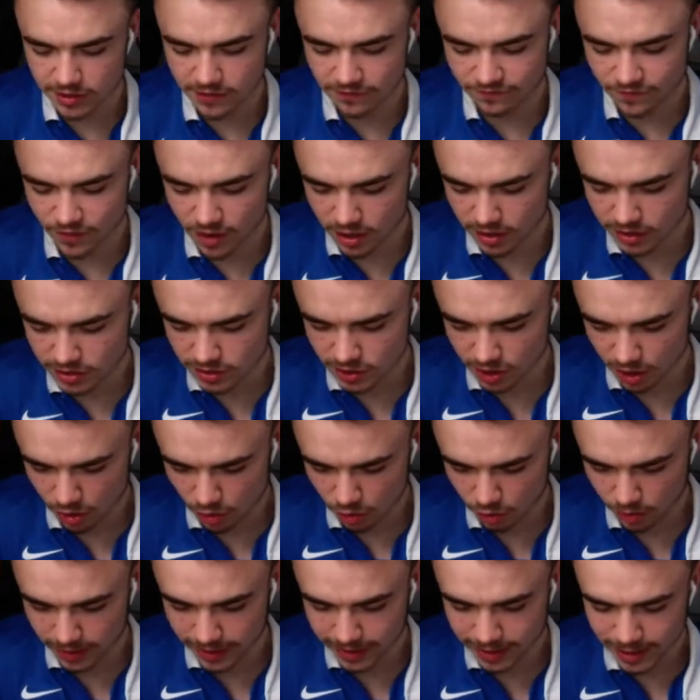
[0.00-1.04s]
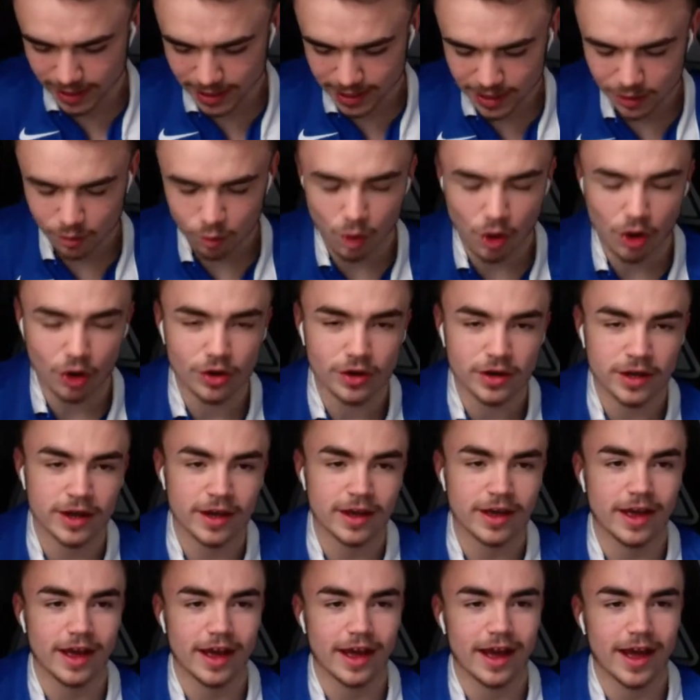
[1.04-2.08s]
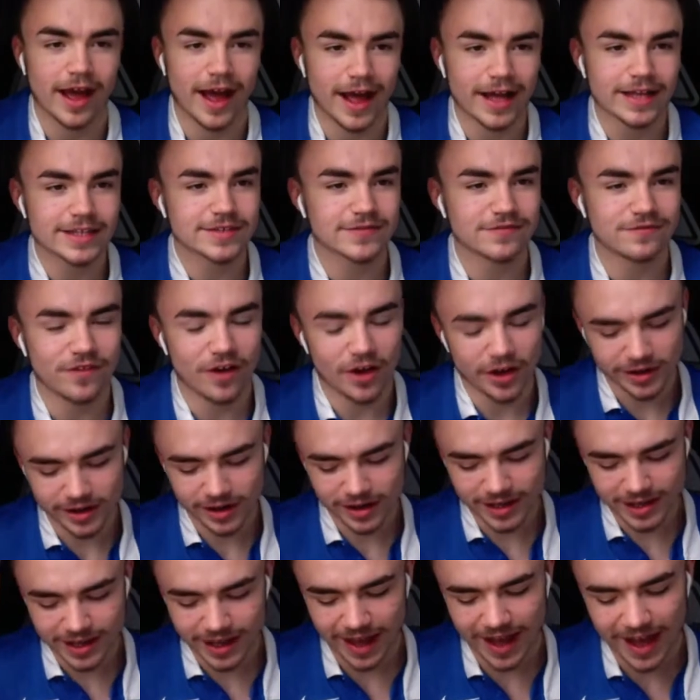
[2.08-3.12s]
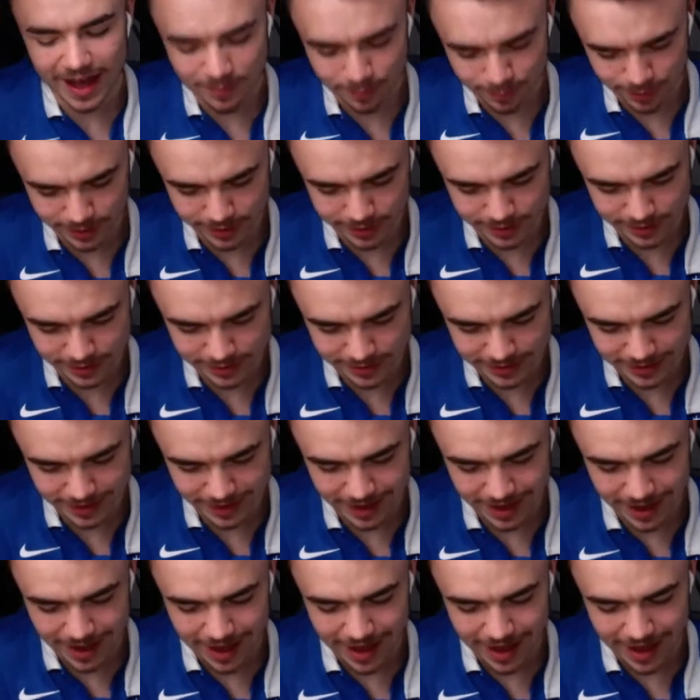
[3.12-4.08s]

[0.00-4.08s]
The first goal in League One has finally happened.